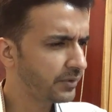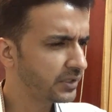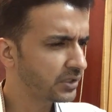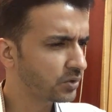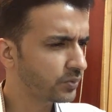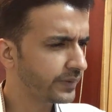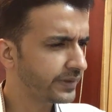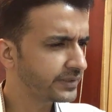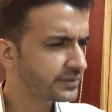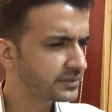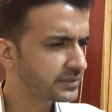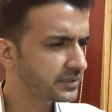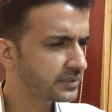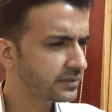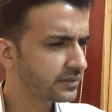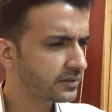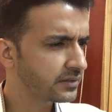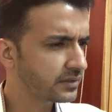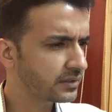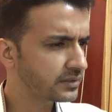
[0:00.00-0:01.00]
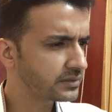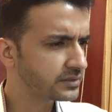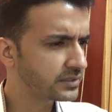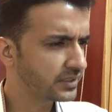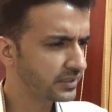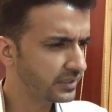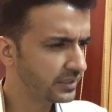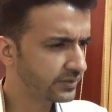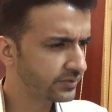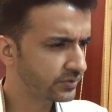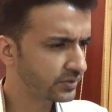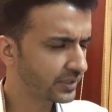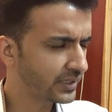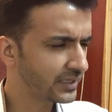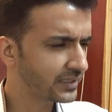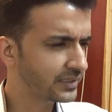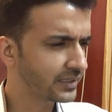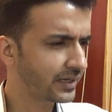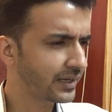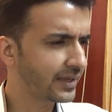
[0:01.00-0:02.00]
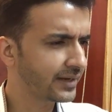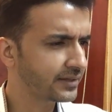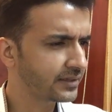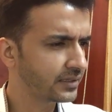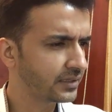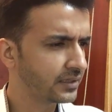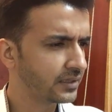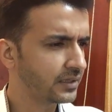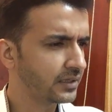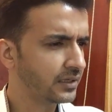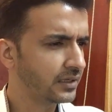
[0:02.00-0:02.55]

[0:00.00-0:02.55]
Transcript: many questions she needs to get correct